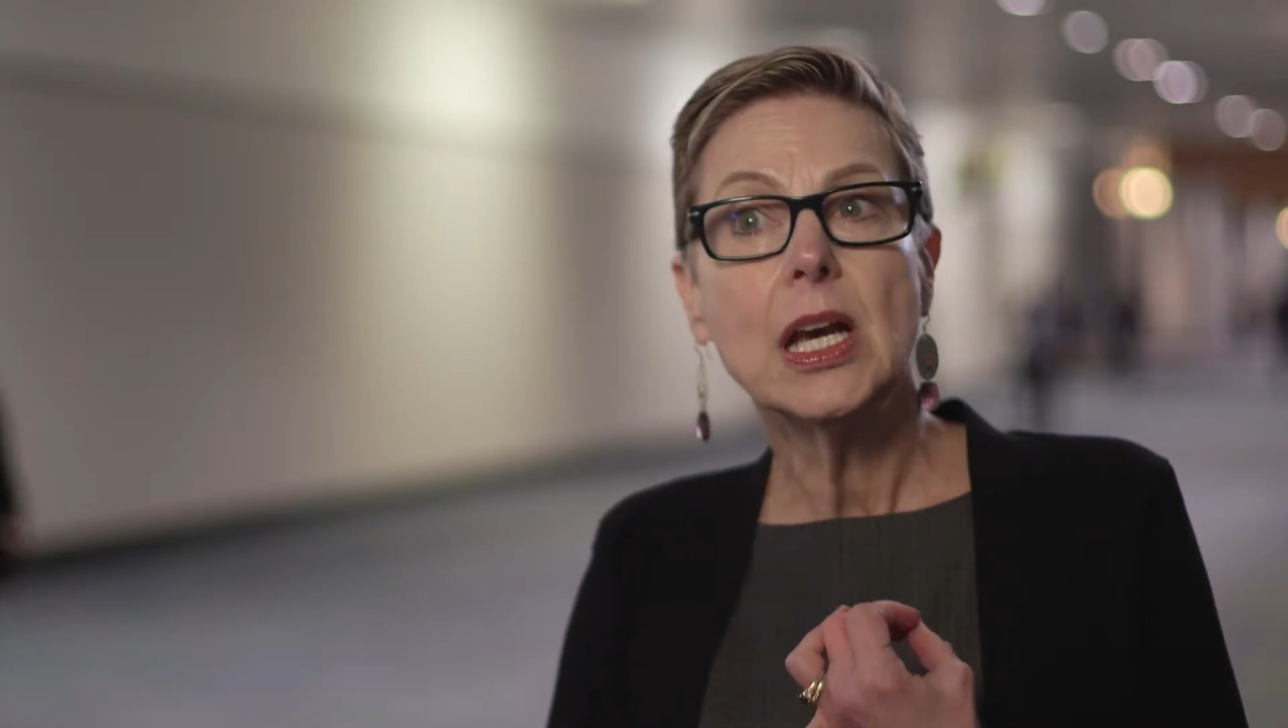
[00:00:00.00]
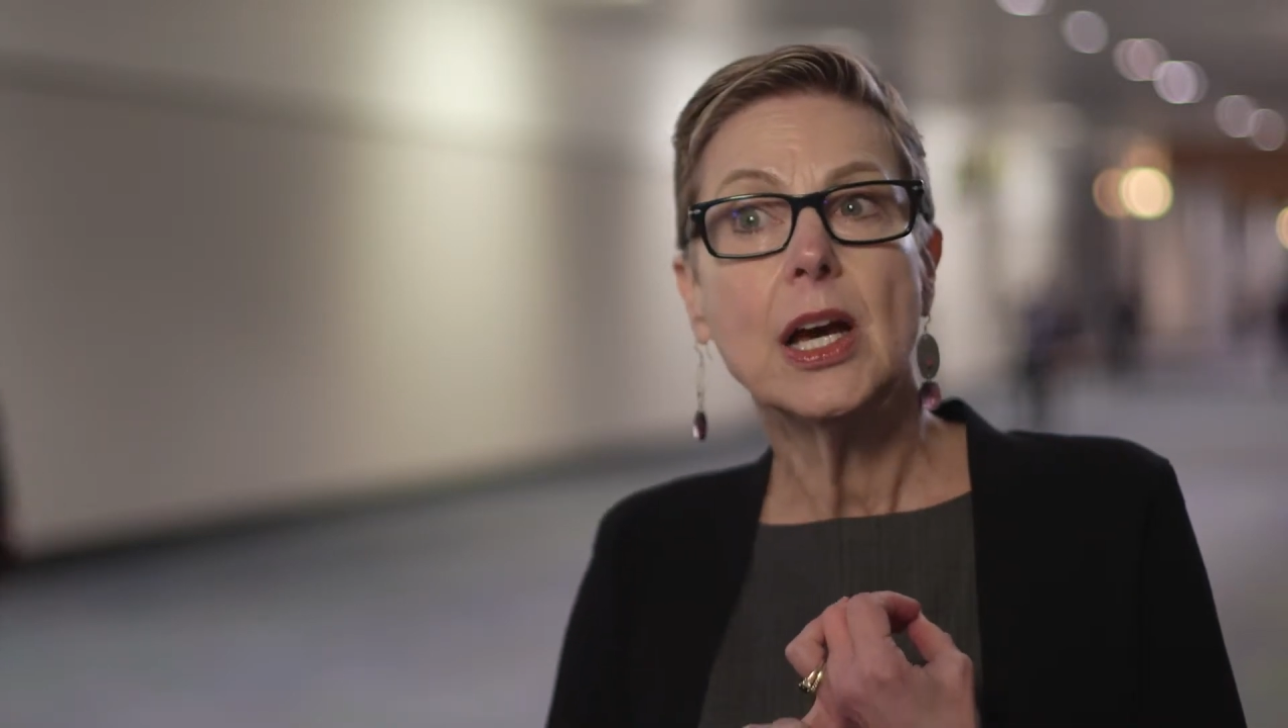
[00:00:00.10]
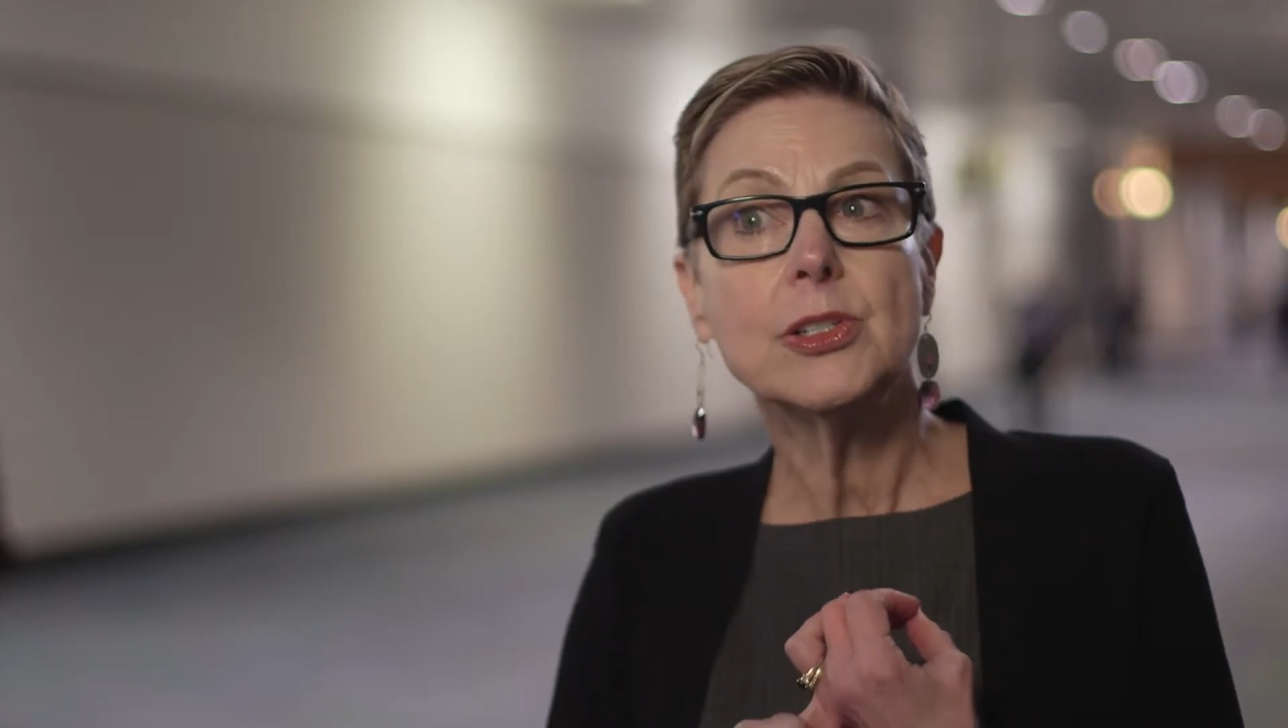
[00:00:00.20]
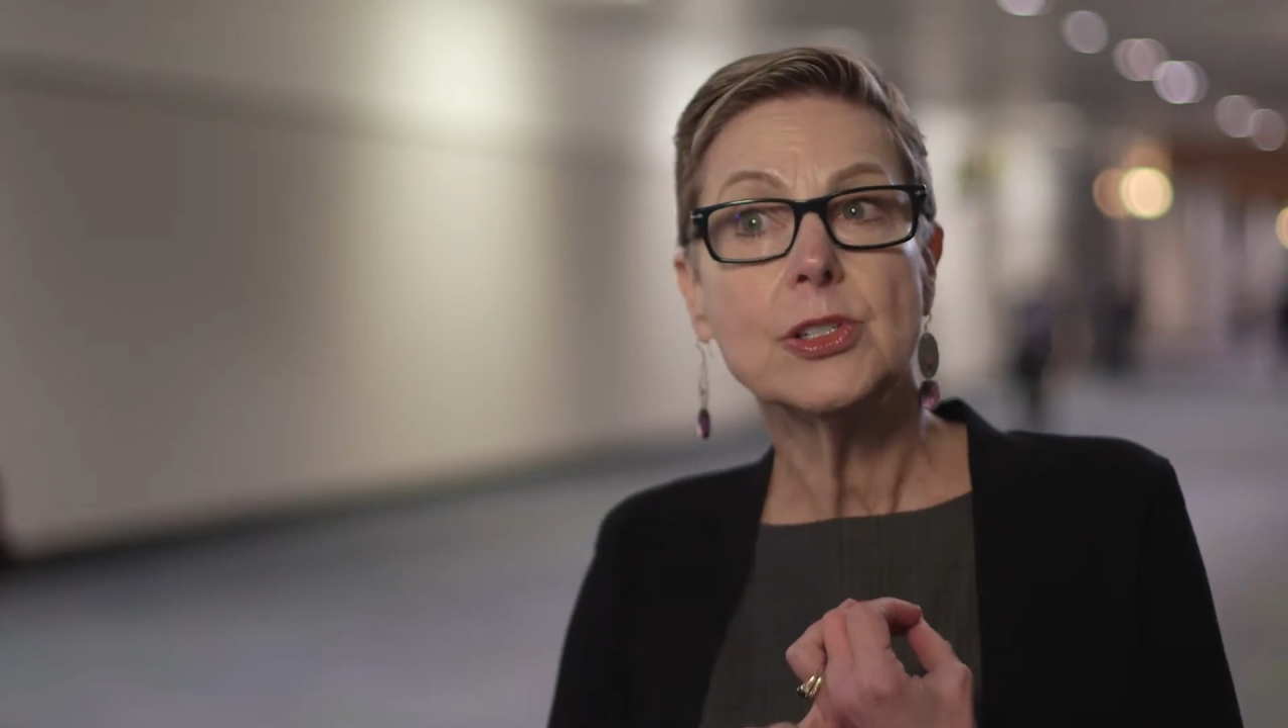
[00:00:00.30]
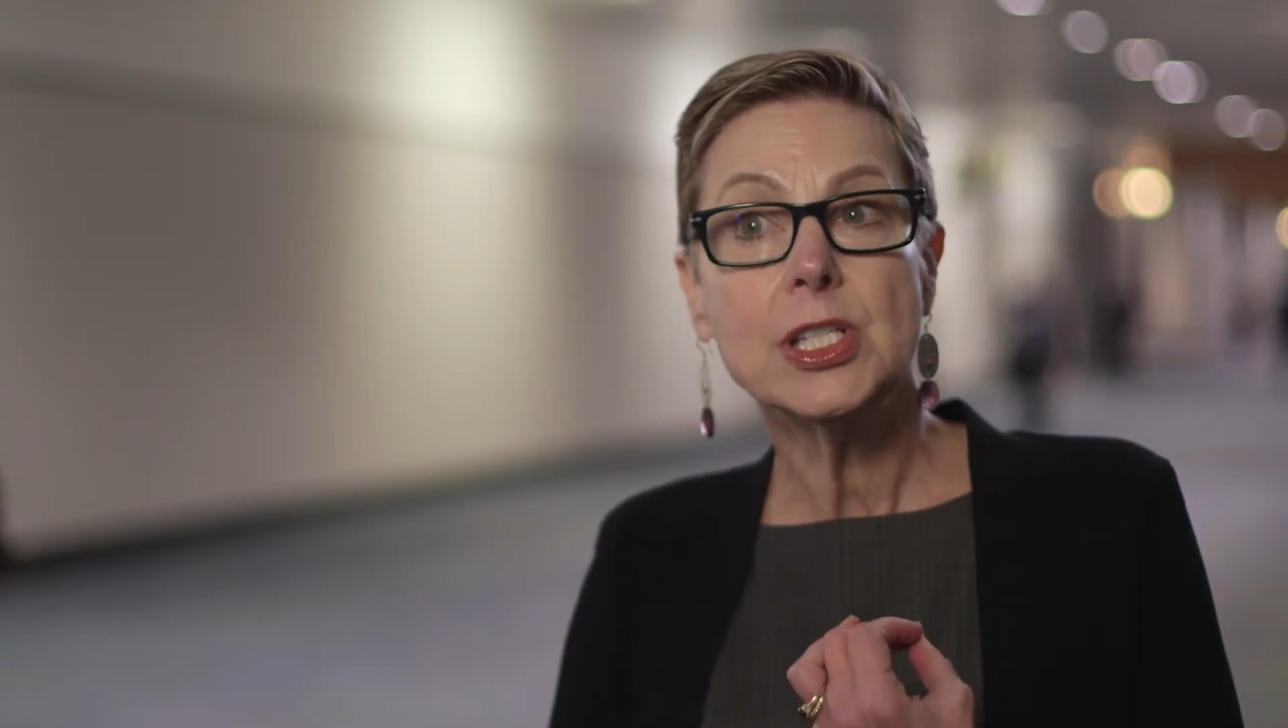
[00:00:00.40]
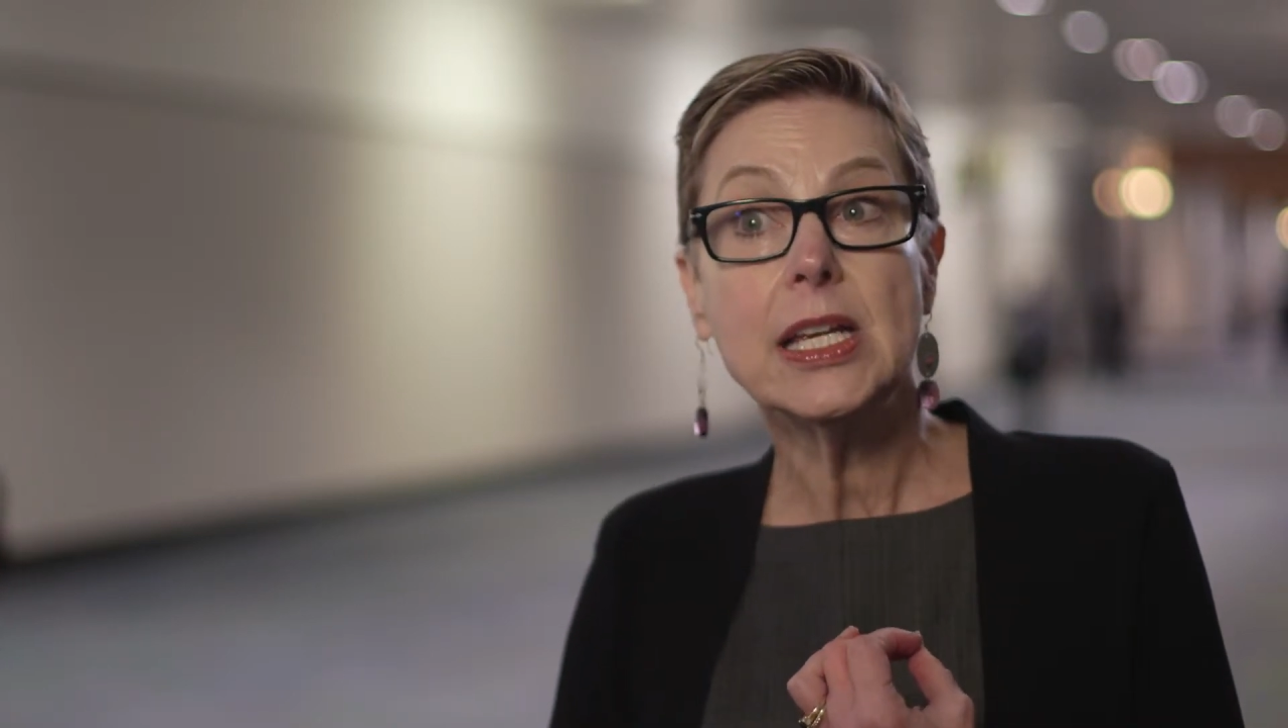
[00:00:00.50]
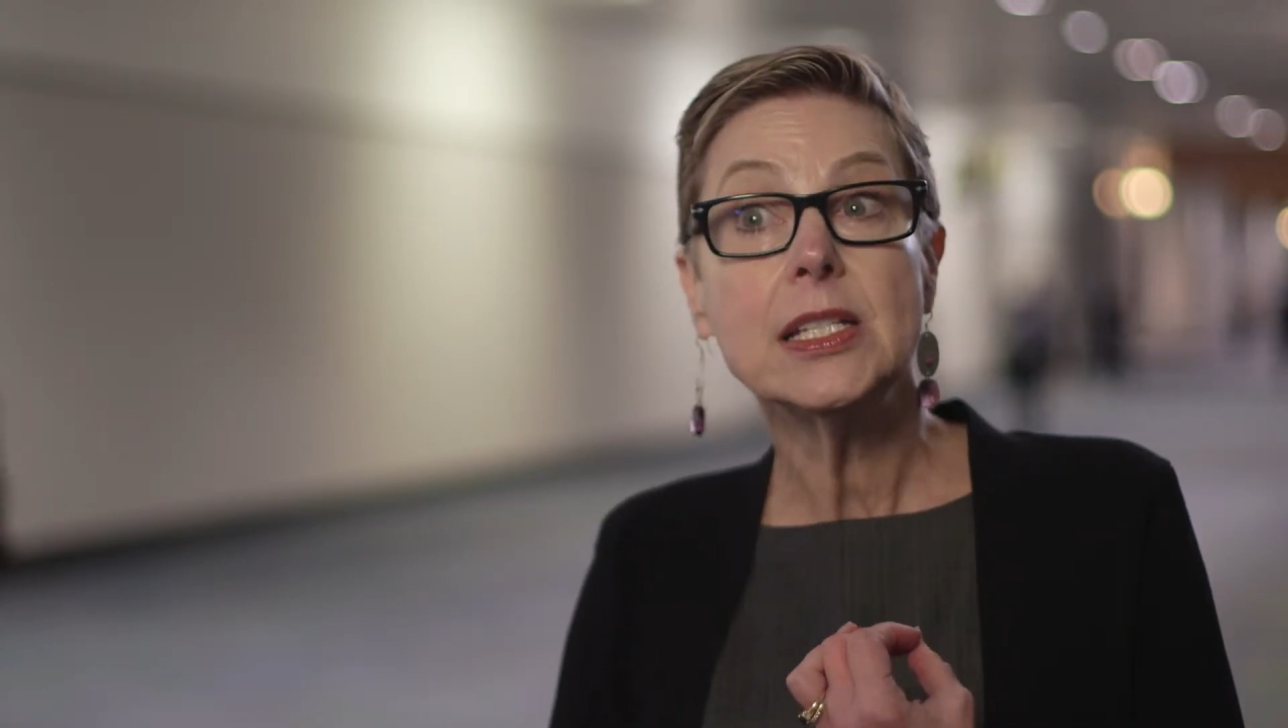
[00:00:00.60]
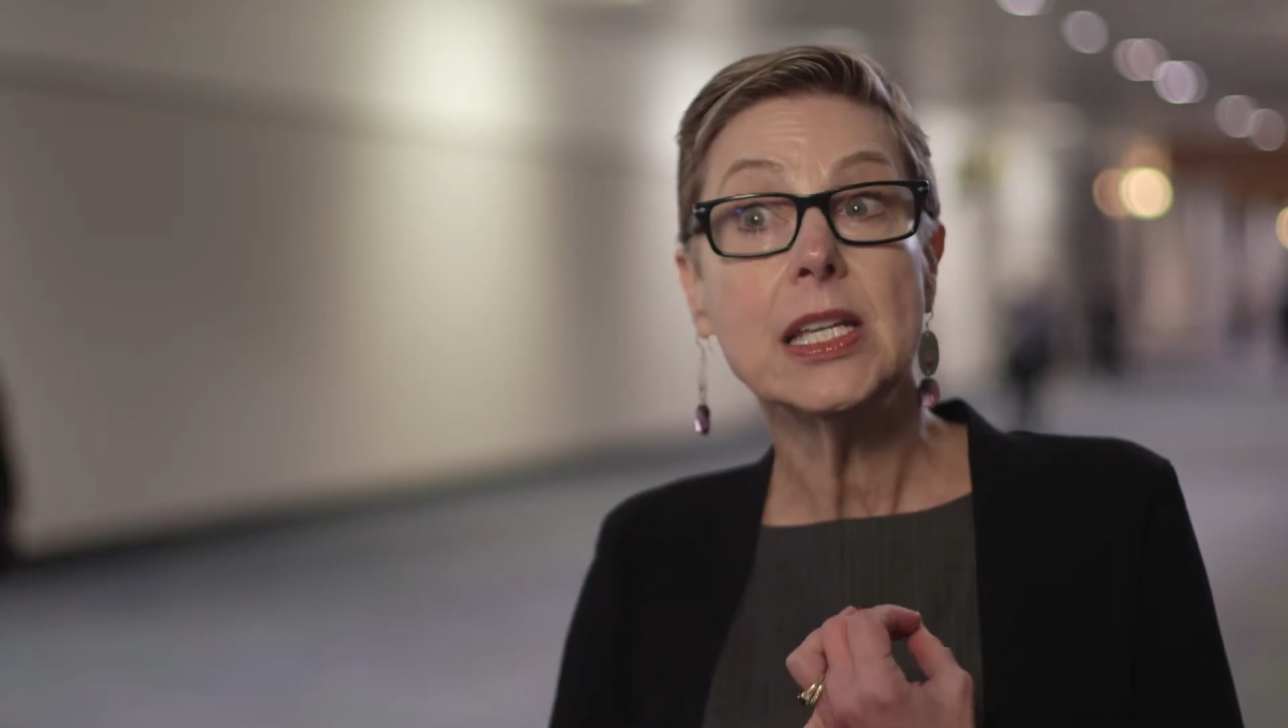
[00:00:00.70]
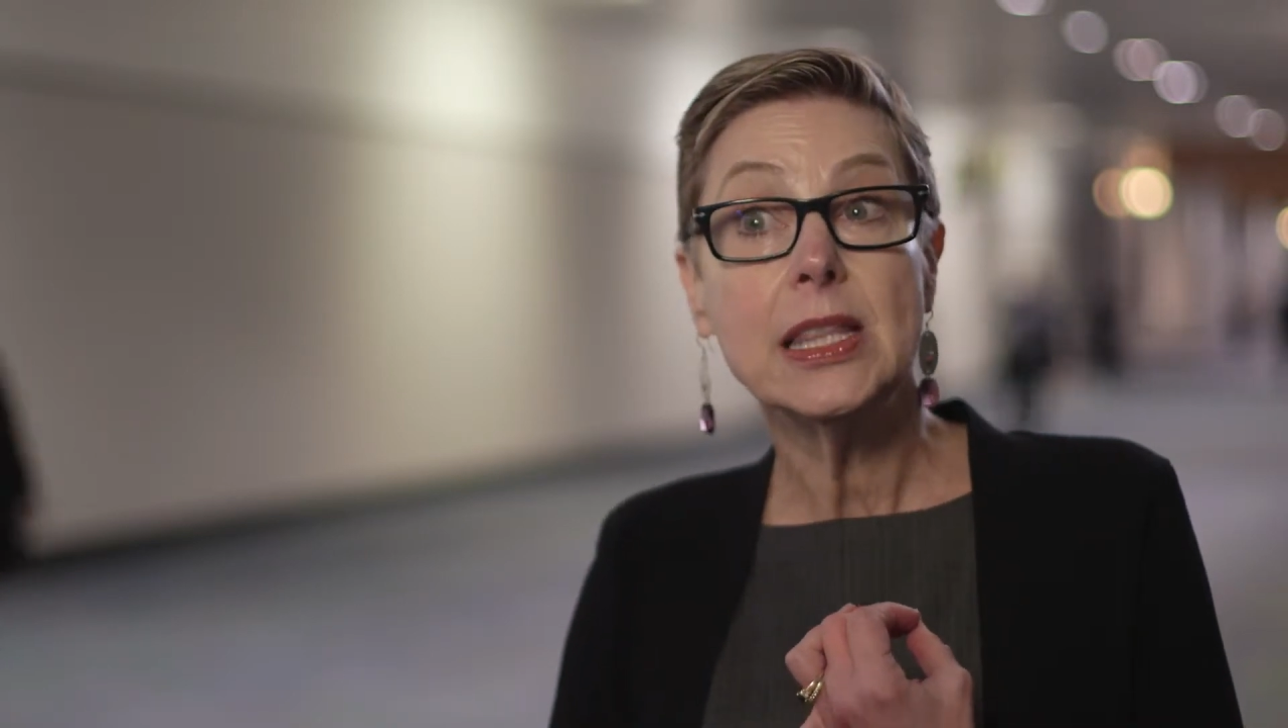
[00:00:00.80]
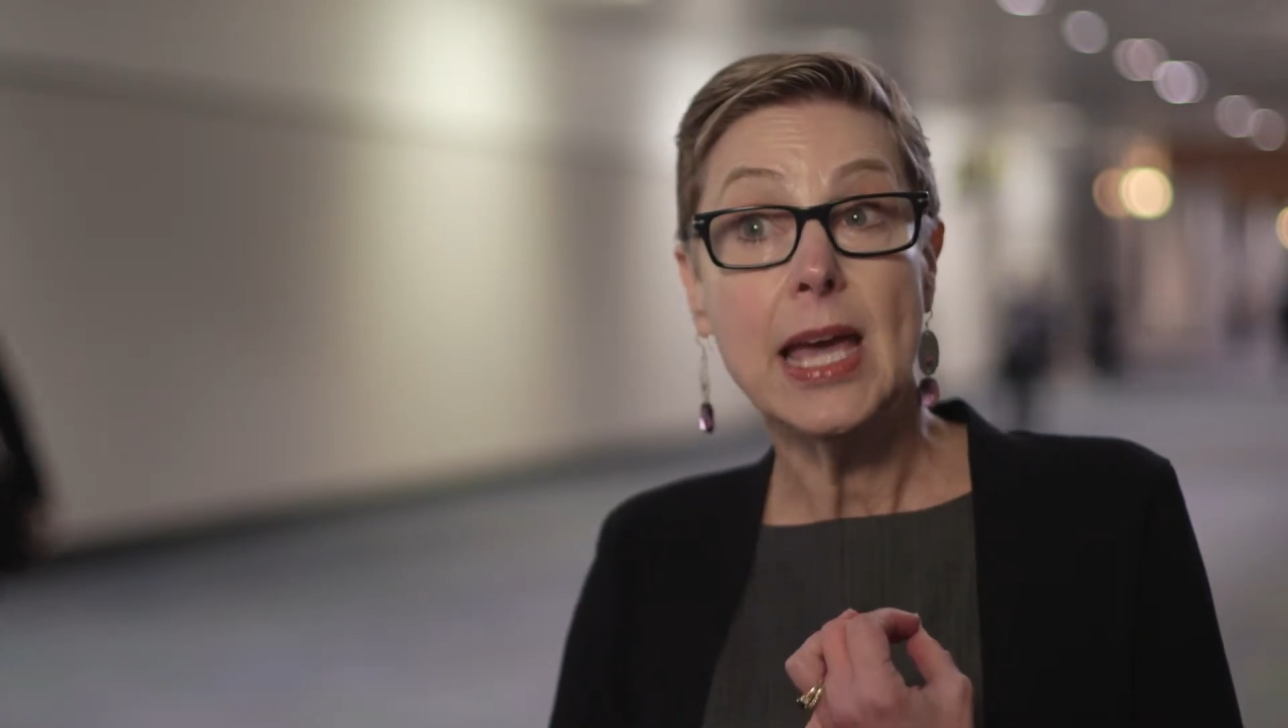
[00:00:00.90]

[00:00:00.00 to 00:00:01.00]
understanding